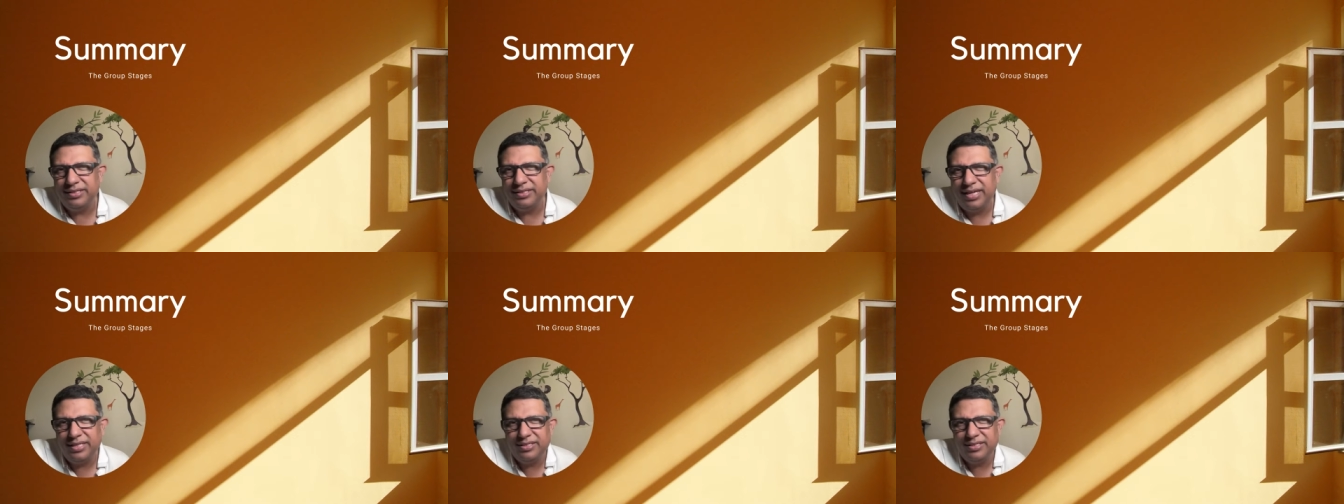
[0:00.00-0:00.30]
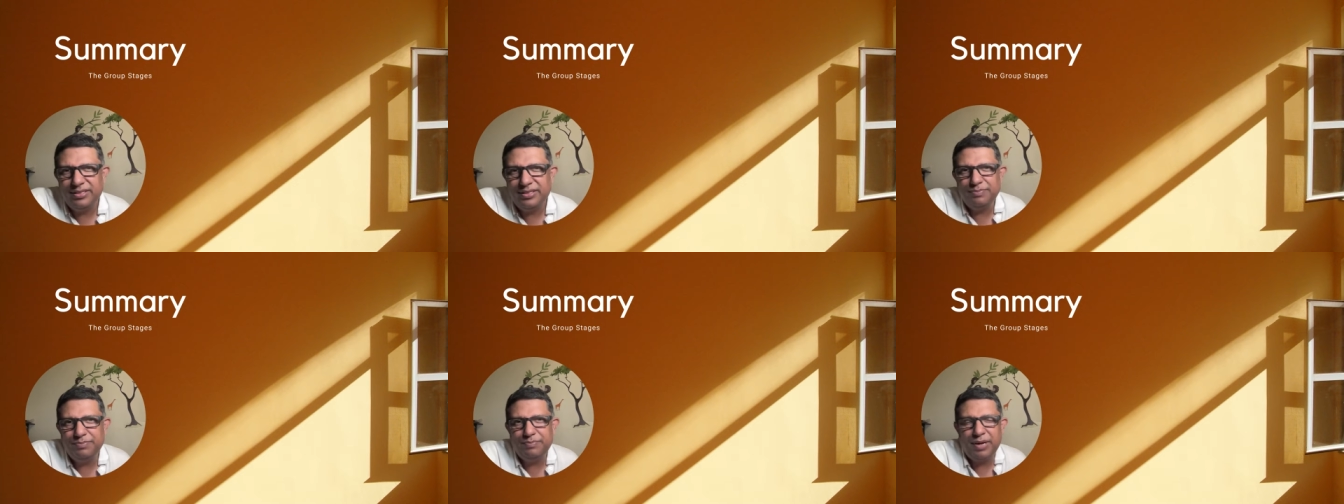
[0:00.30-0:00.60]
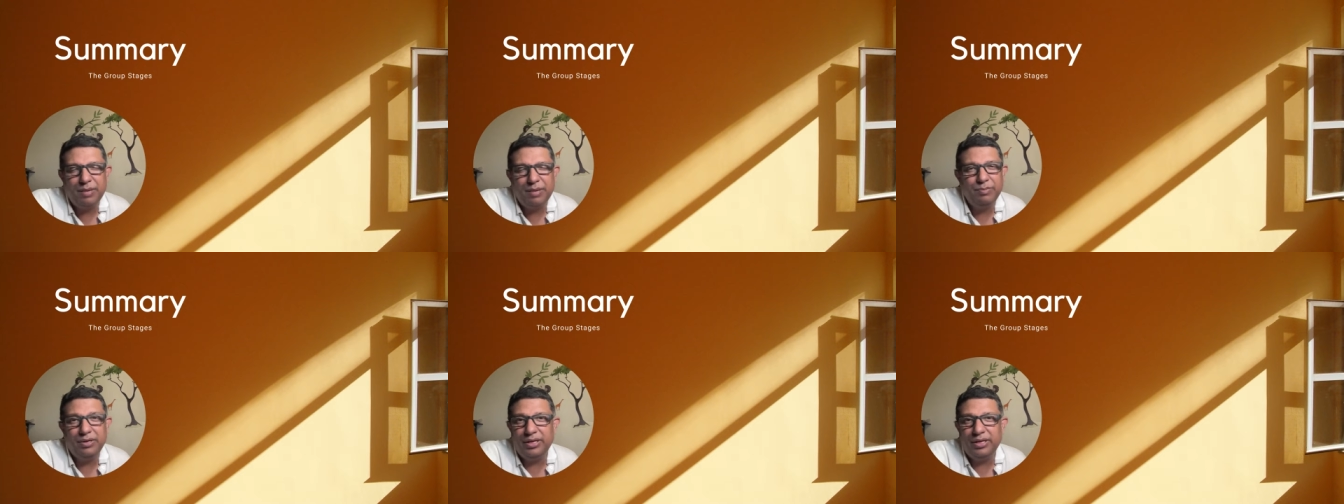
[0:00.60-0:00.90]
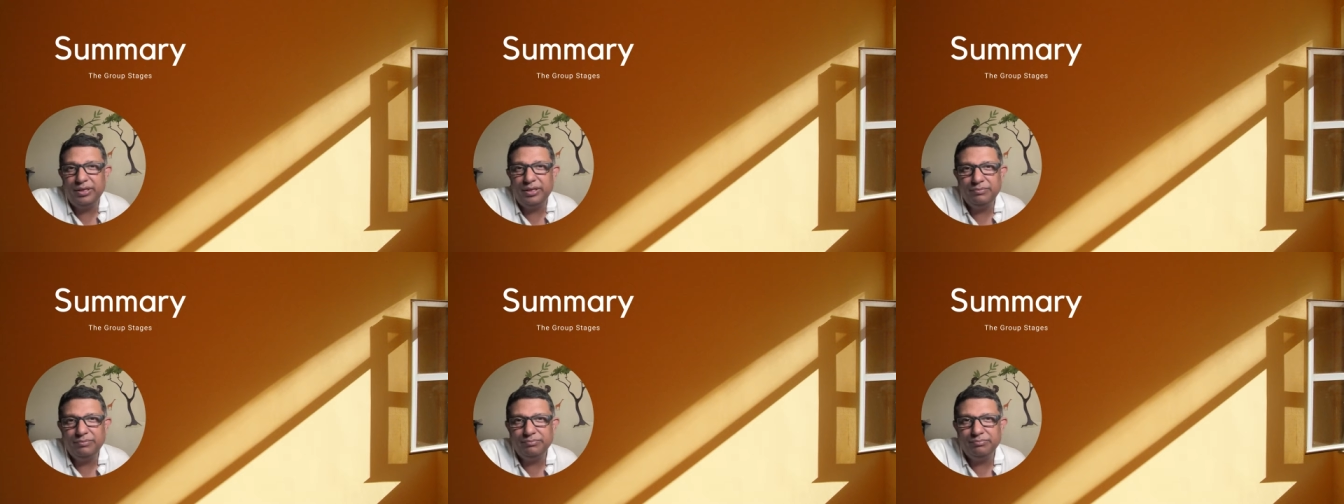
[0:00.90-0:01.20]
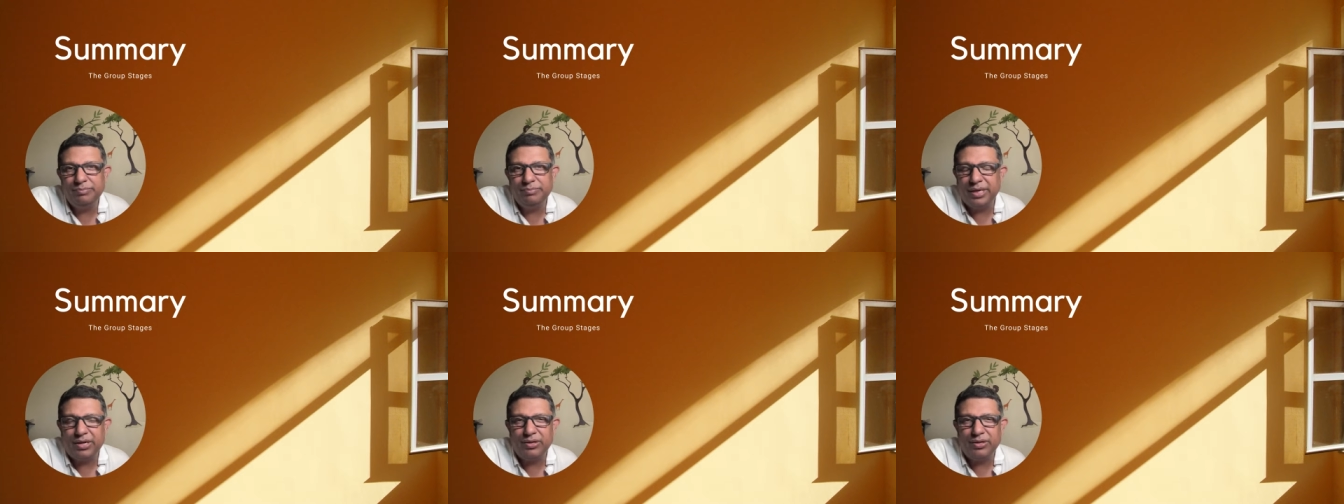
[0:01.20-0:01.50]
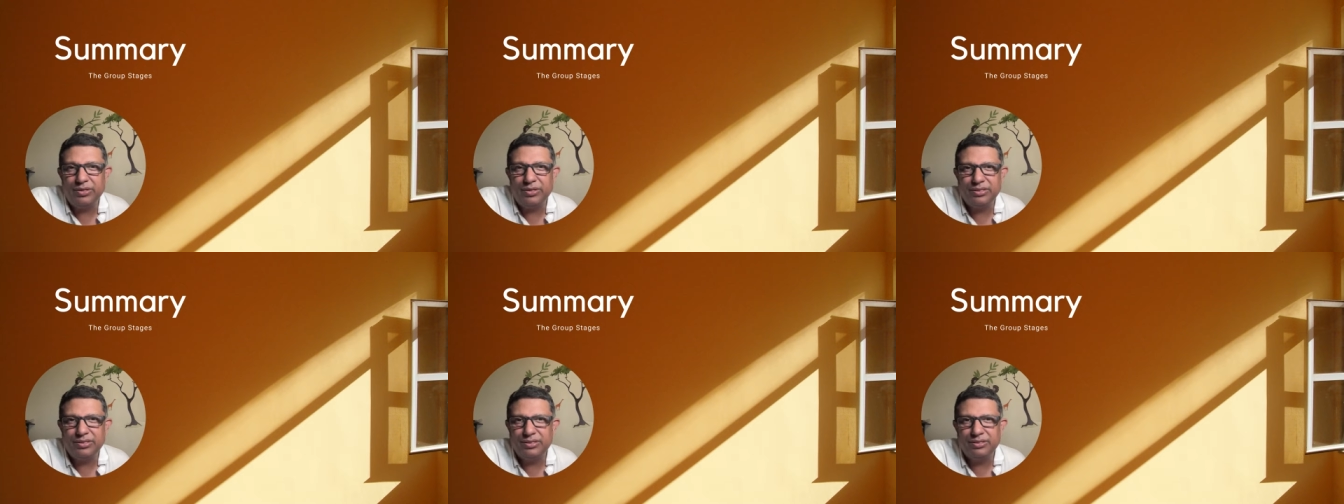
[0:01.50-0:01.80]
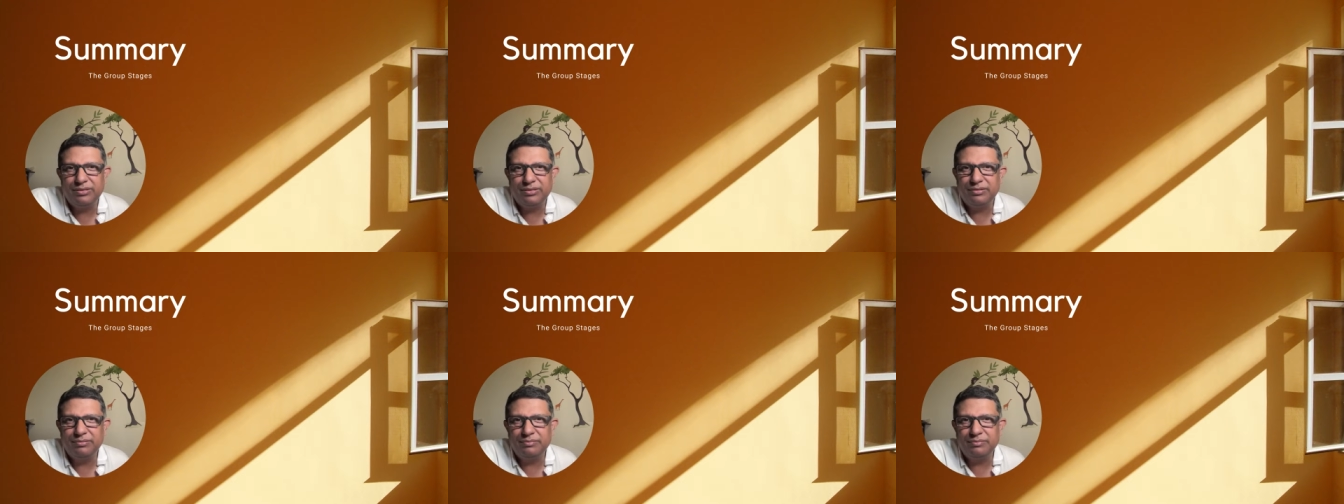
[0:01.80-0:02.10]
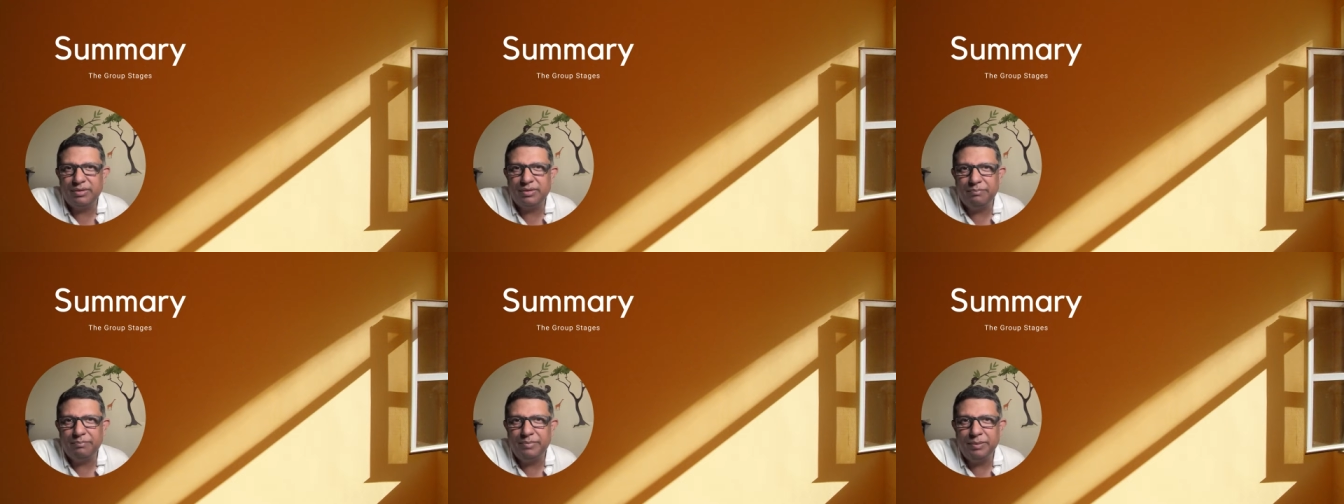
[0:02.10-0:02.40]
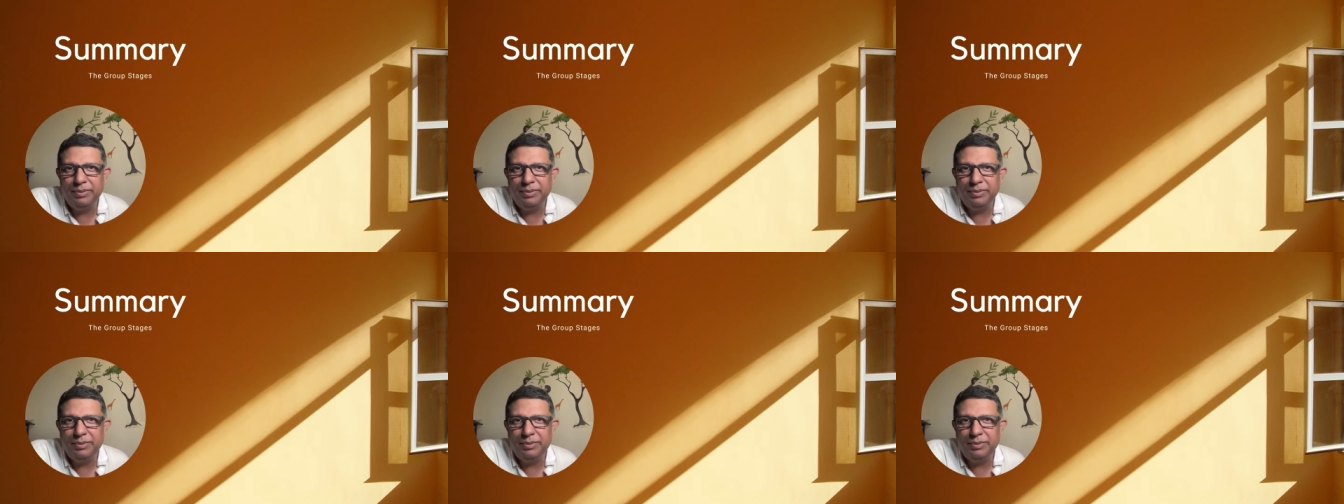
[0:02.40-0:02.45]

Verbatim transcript: and that's primarily because